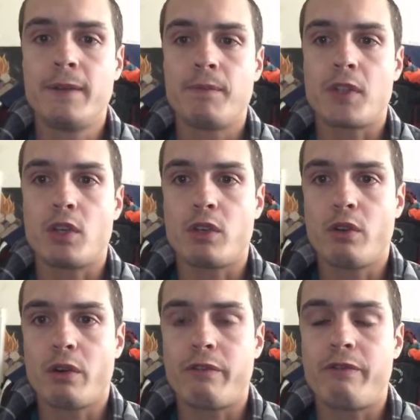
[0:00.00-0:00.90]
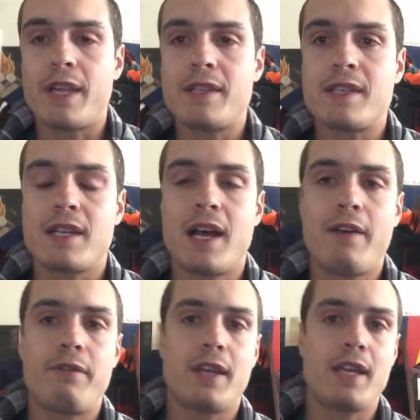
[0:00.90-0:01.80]
you know, you are facing off
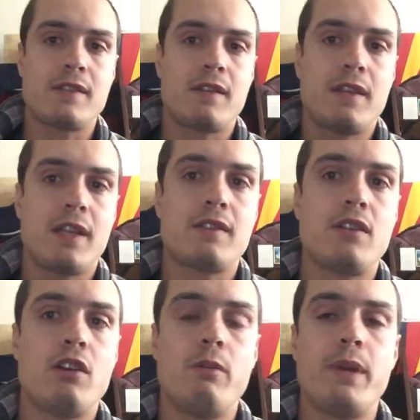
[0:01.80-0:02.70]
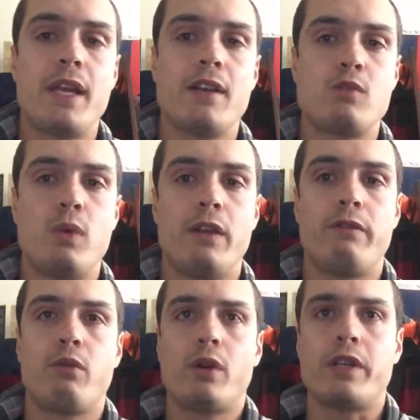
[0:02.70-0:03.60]
against the things that nobody else will
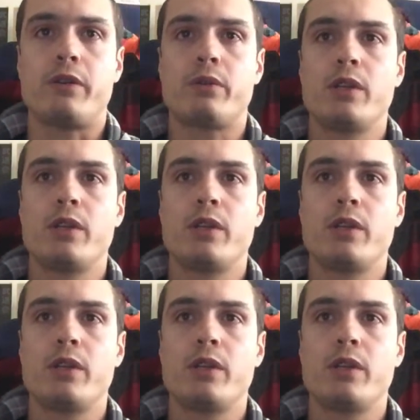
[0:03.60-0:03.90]
for you,